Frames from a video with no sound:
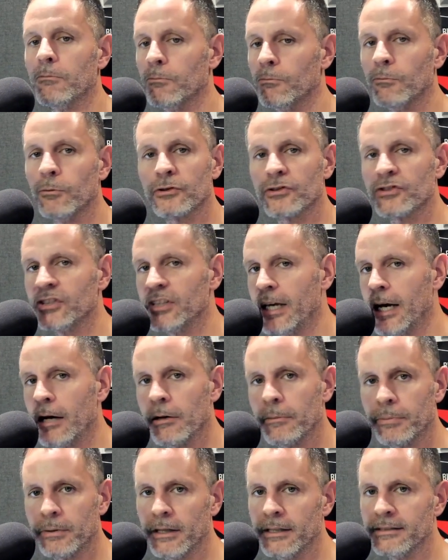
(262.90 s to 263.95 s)
We'll see how
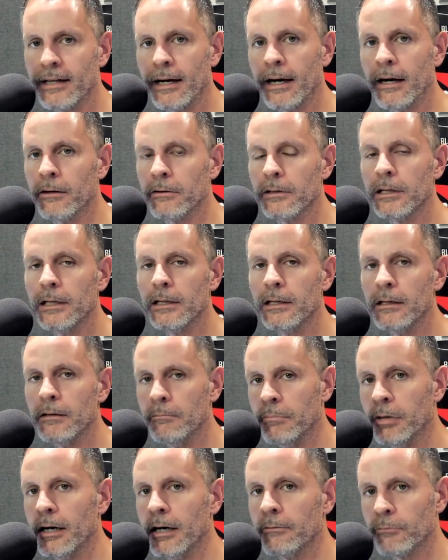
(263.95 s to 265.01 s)
it plays out.
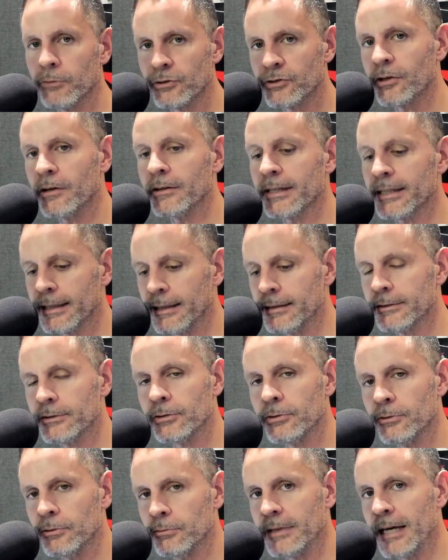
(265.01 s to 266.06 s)
But we're starting to get
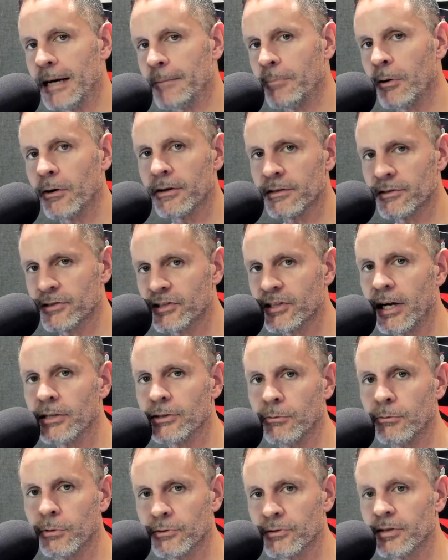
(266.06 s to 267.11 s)
into that part of the
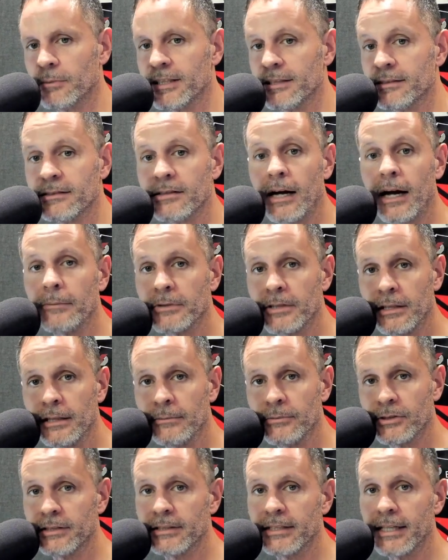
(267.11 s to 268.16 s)
schedule where some of these top
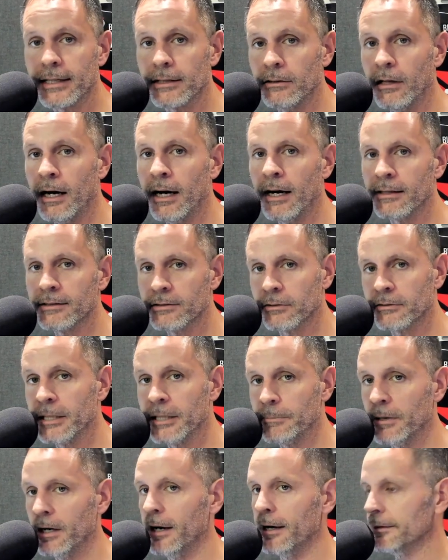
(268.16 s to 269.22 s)
teams could take a loss. So
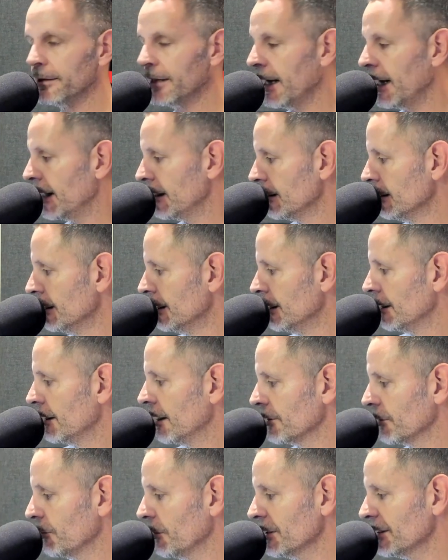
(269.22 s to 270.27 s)
keep an eye on that.
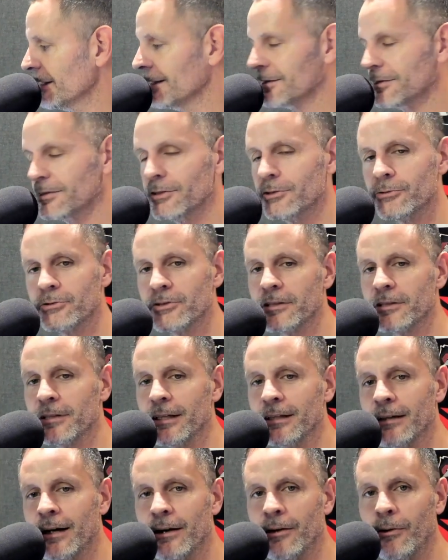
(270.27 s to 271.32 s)
The one thing that's interesting,
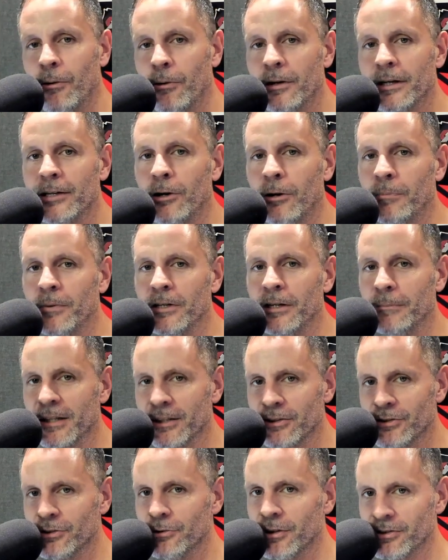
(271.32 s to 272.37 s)
Oregon opened up
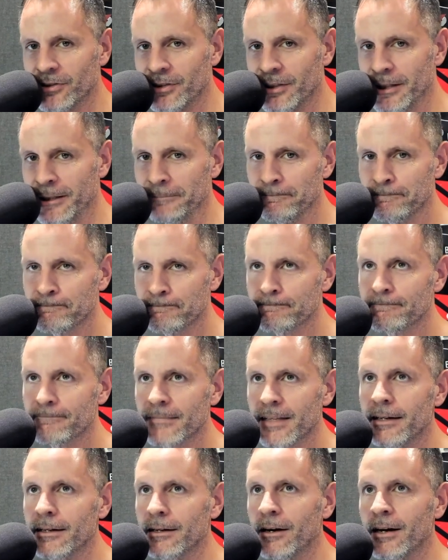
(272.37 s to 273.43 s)
against USC
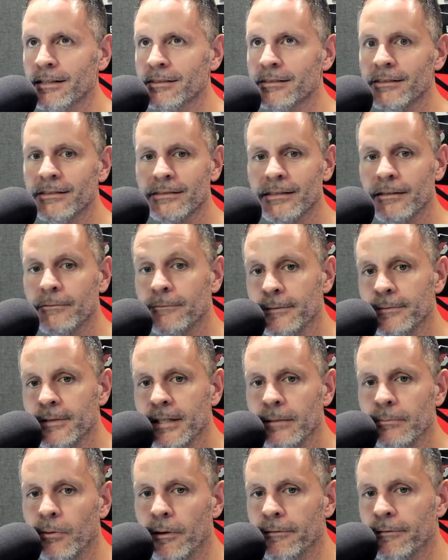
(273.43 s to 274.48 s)
at Autzen is a
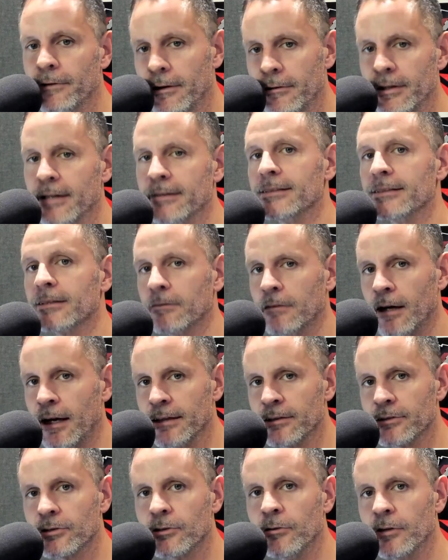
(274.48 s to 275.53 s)
15-point favorite. I think the line
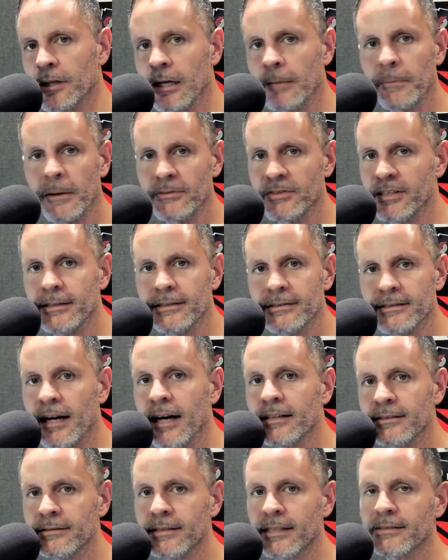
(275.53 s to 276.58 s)
is going up. I've seen it as high
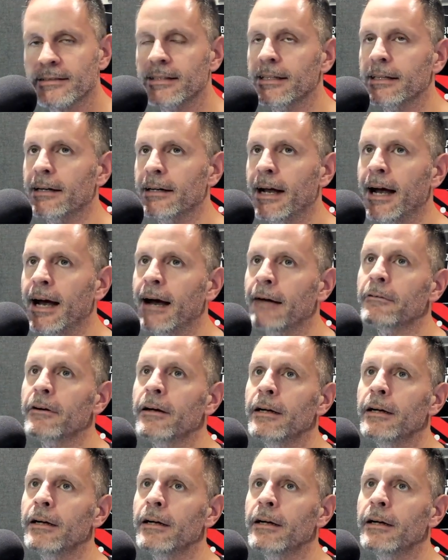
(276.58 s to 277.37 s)
as 16.5.